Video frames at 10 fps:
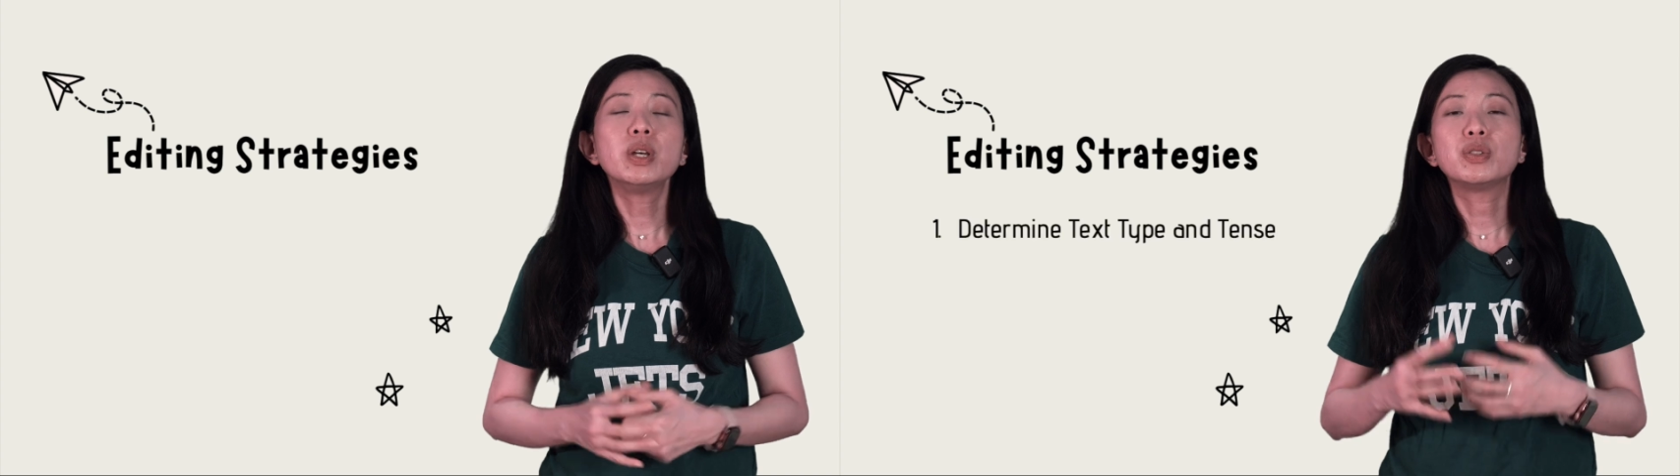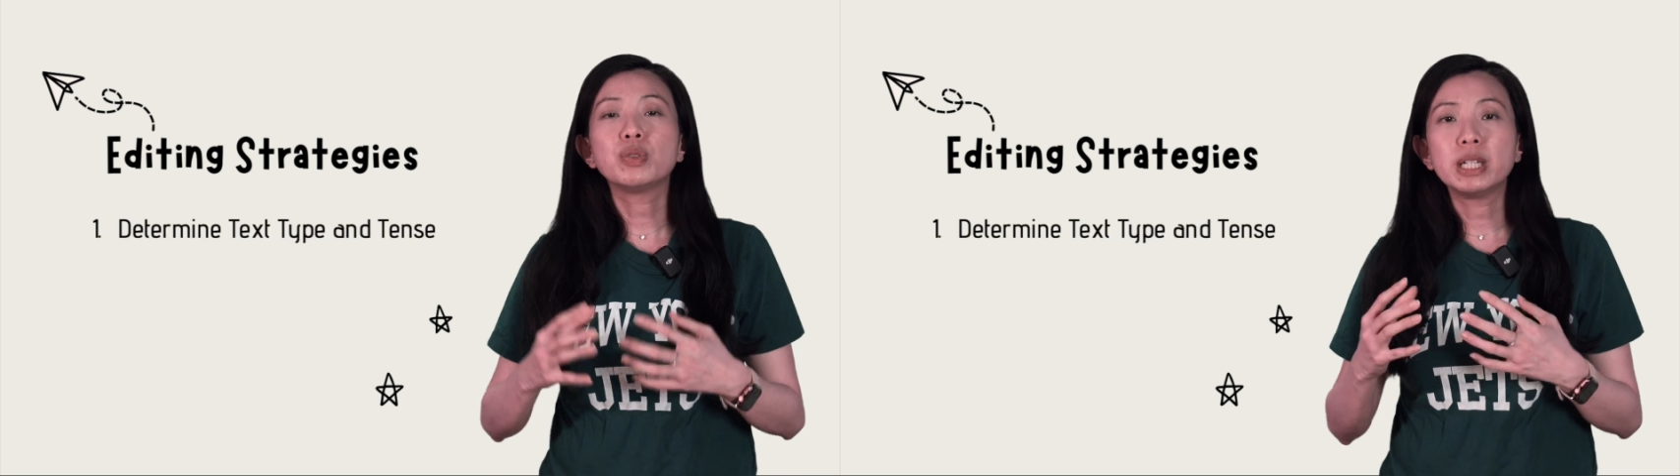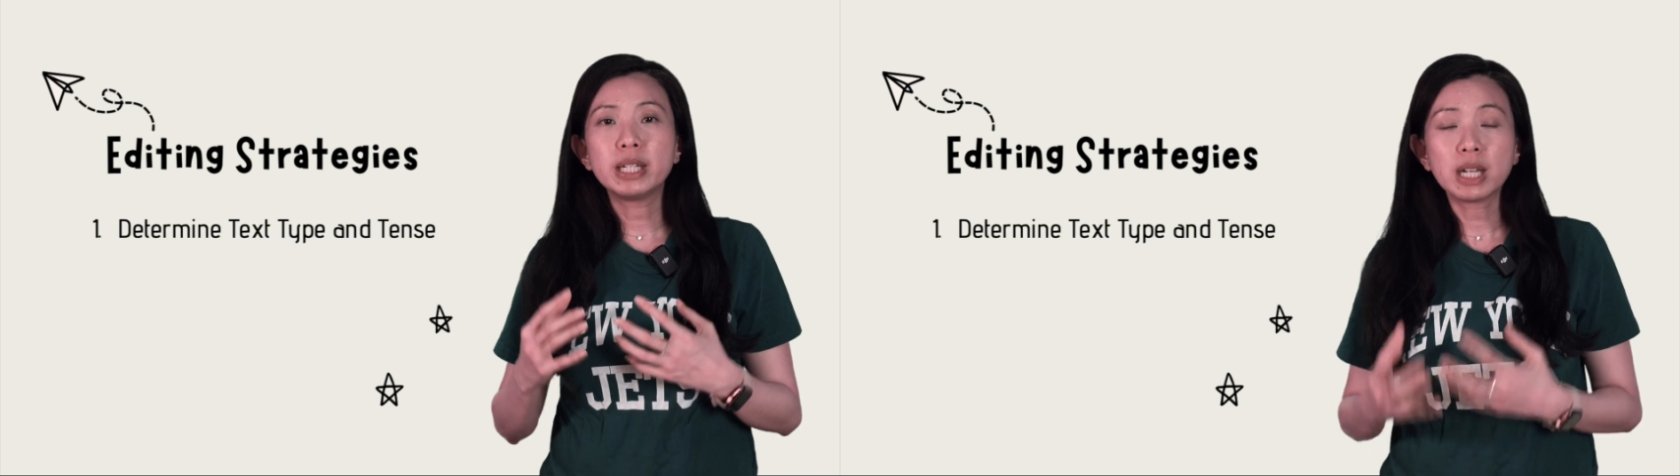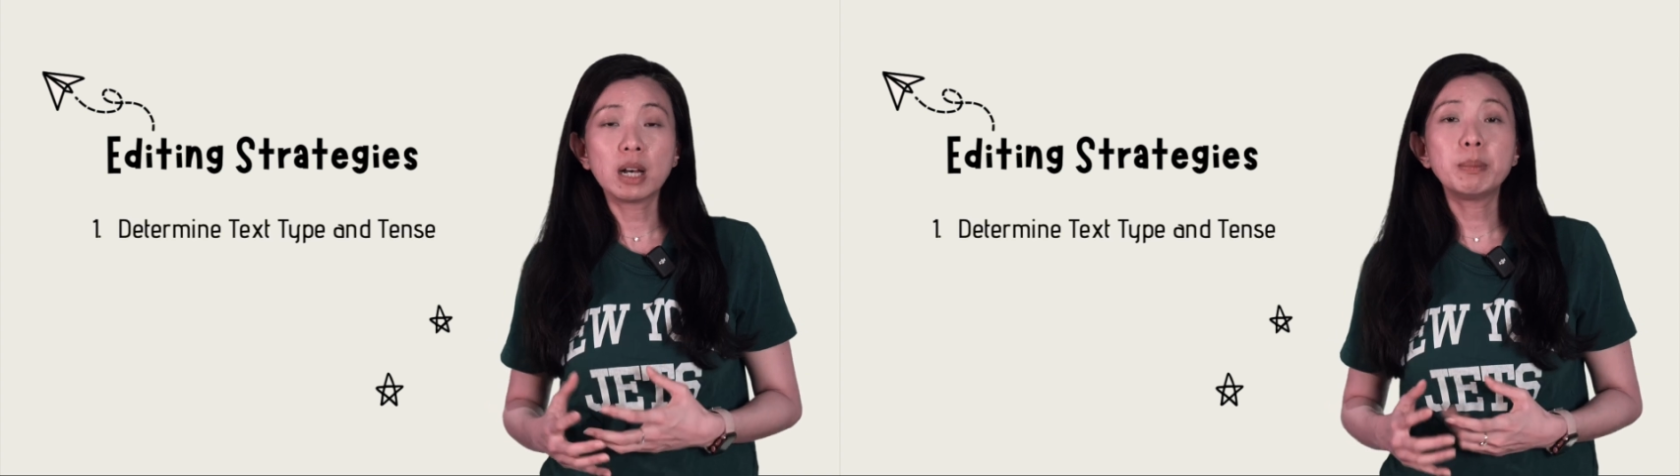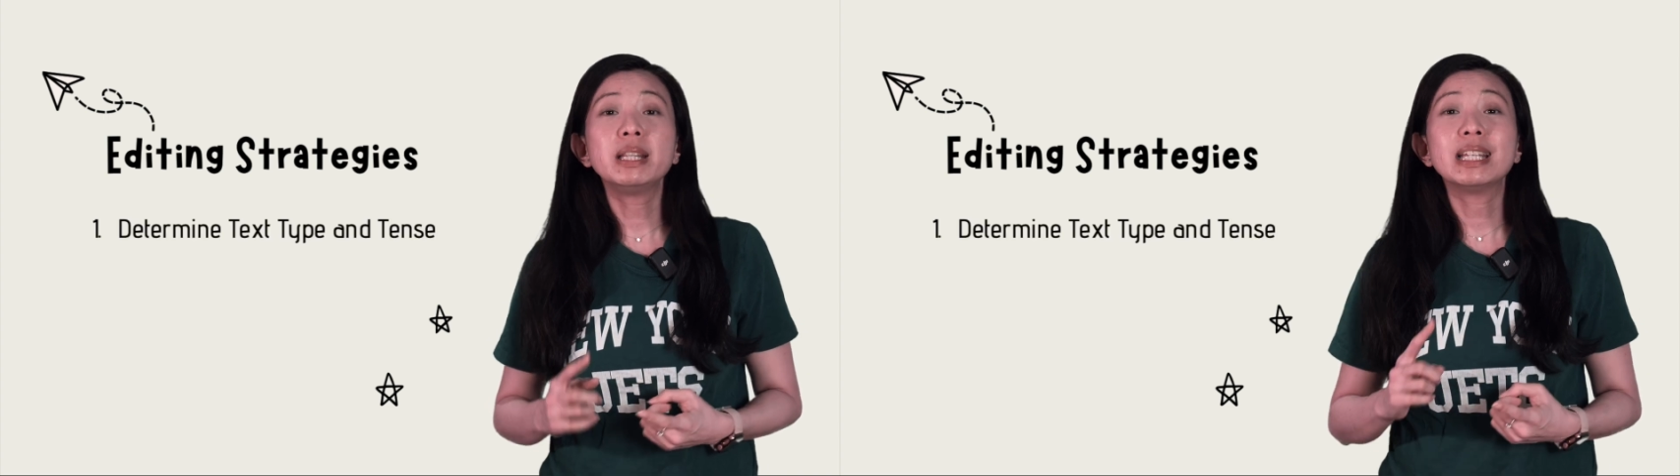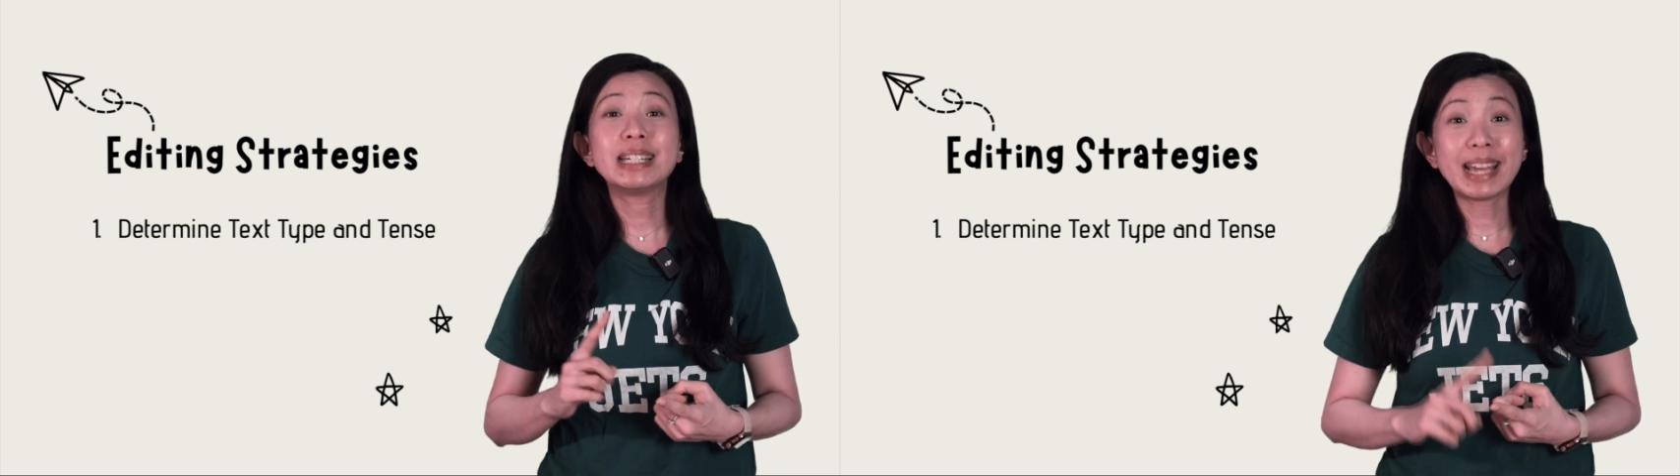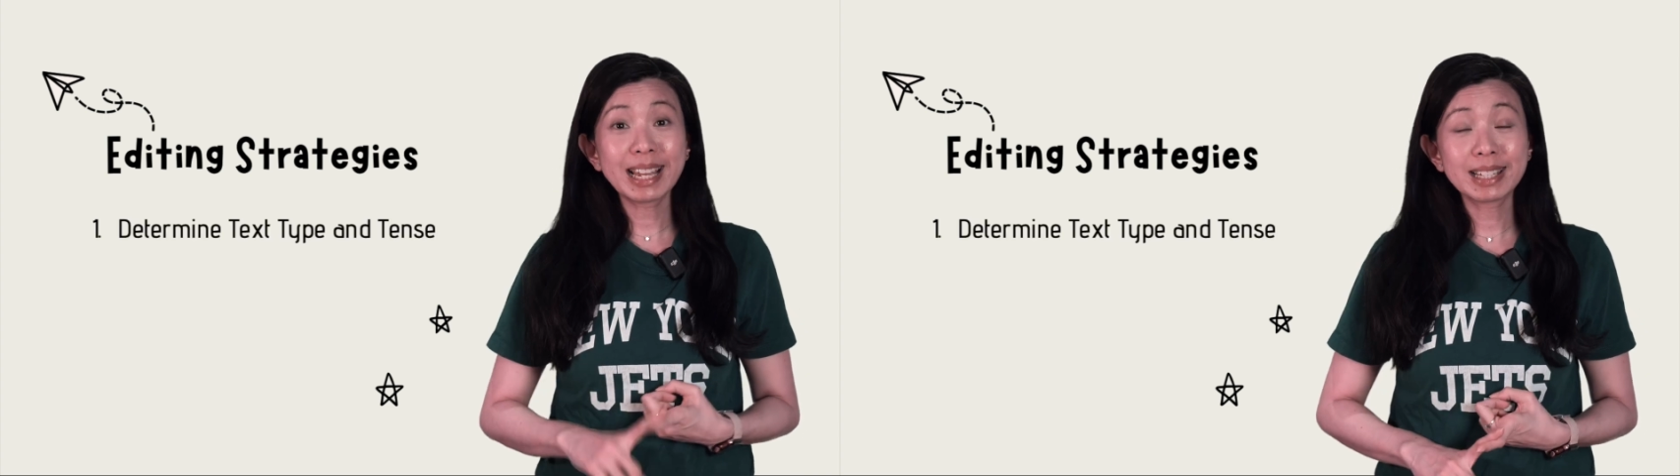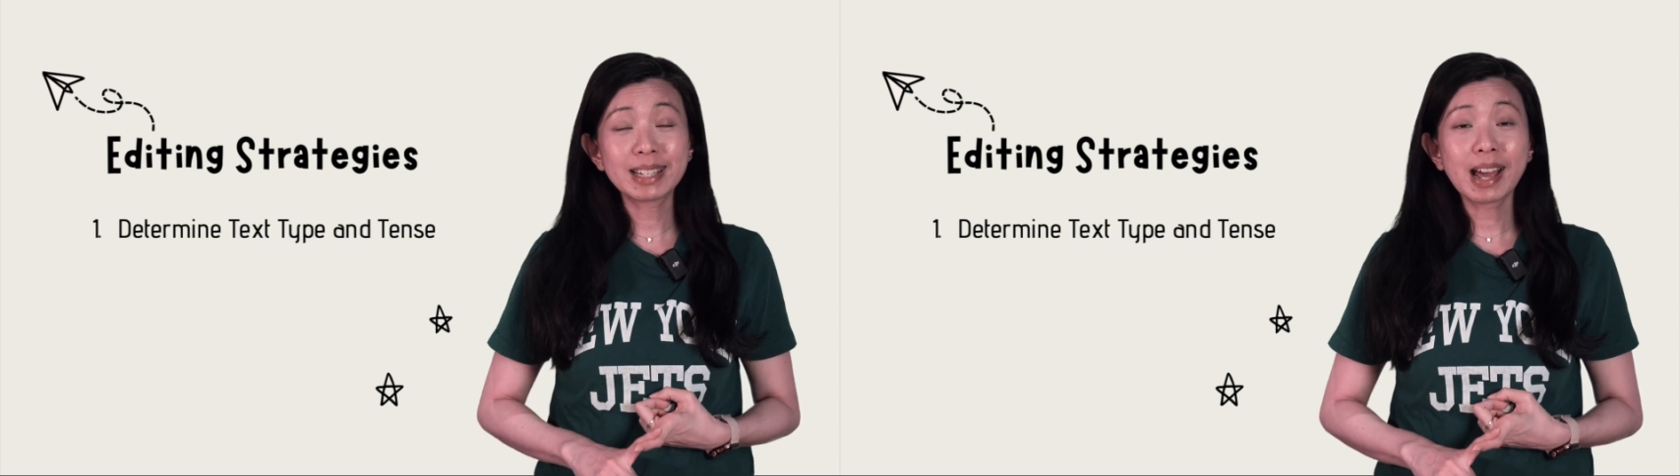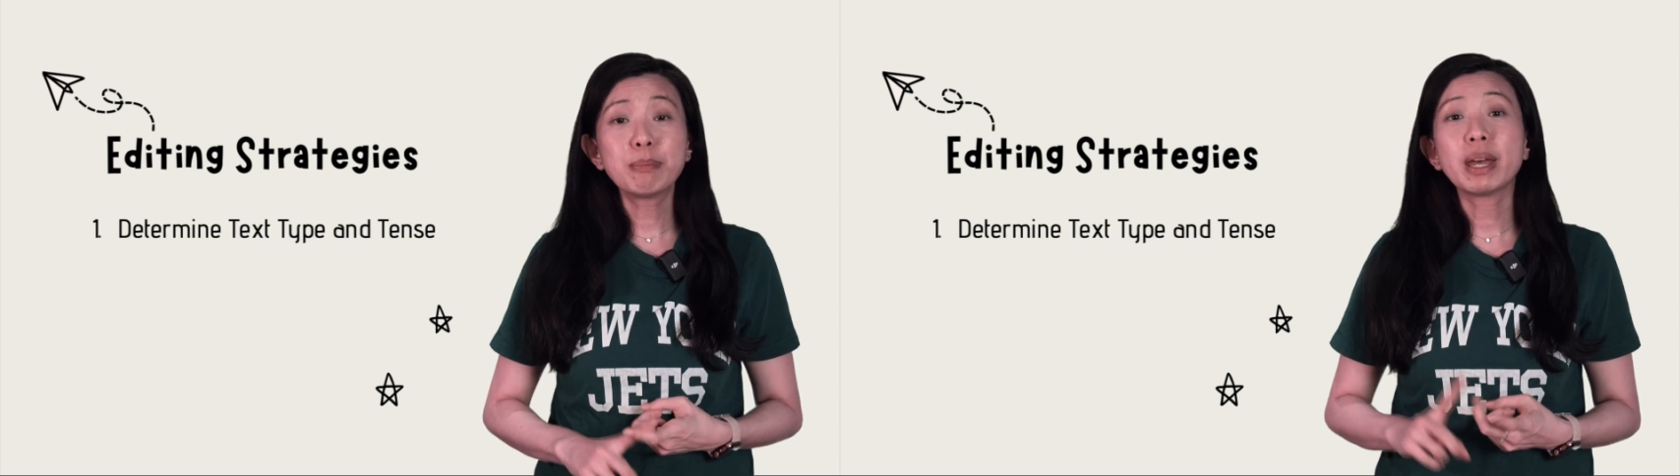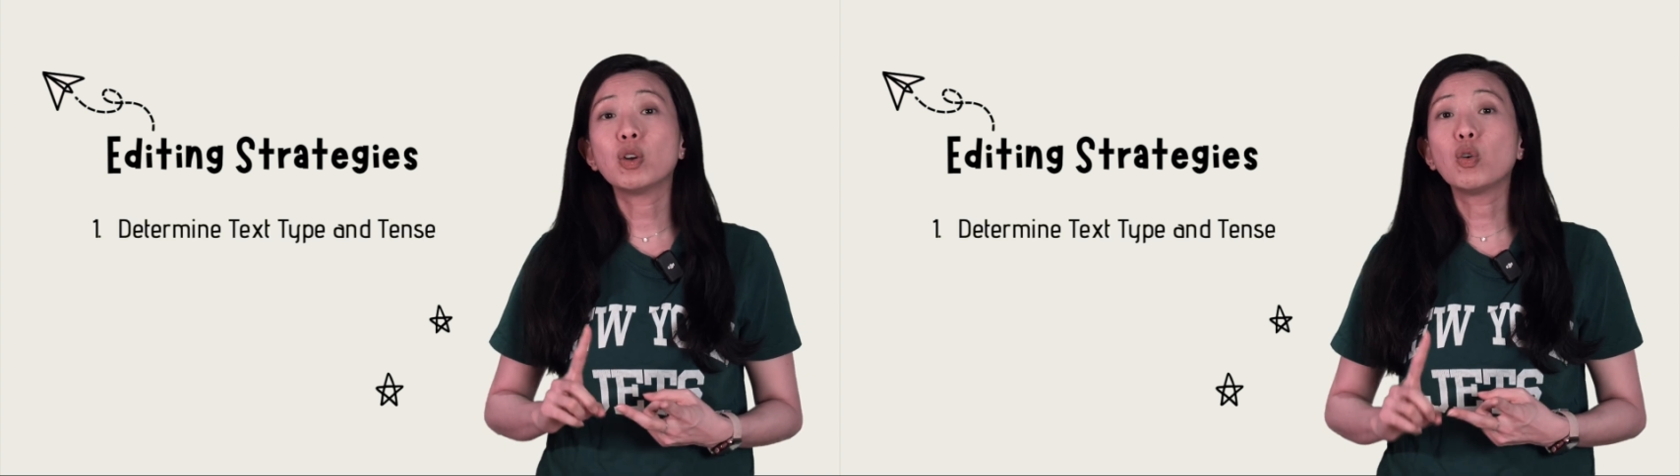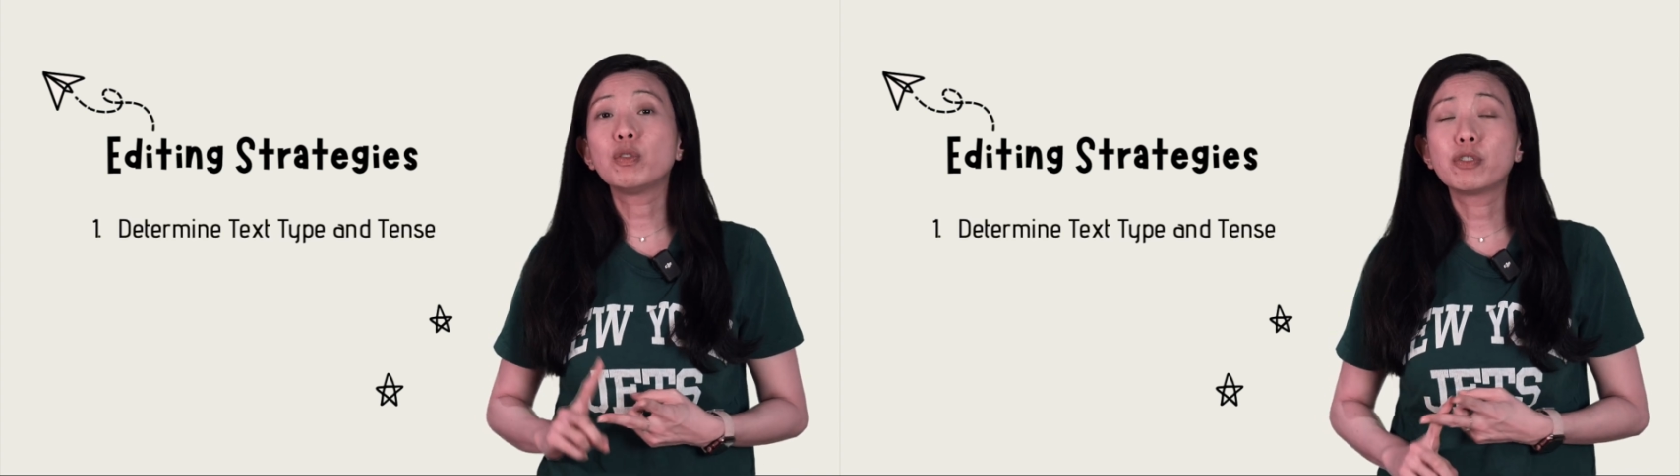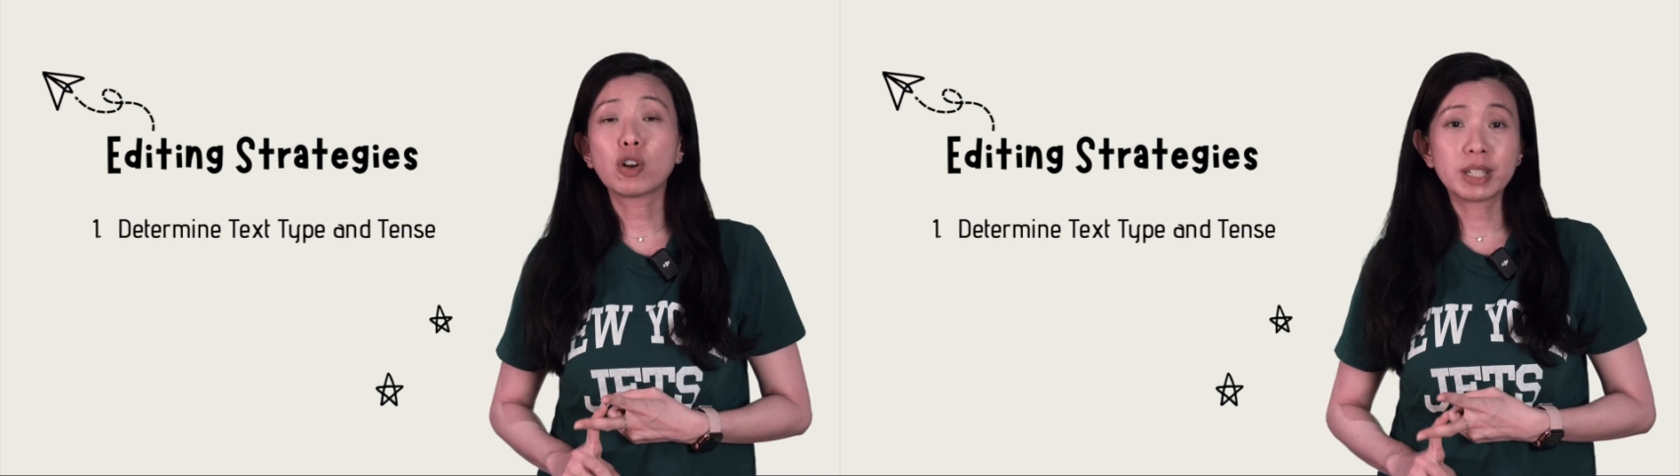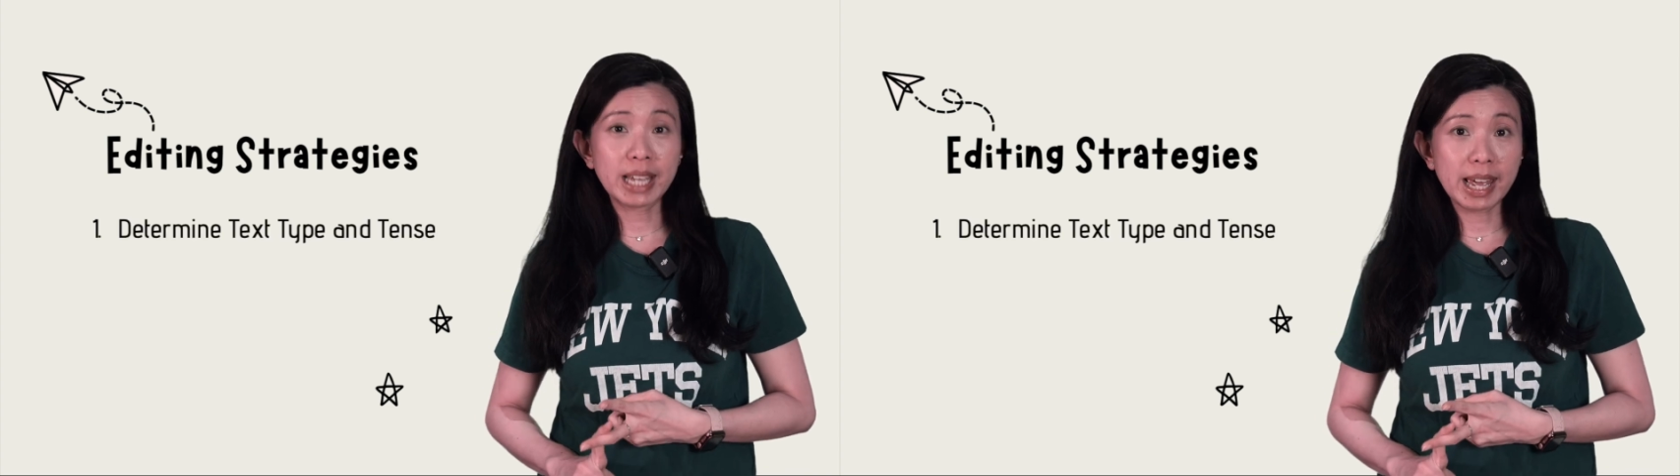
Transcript: is to determine the text type and overall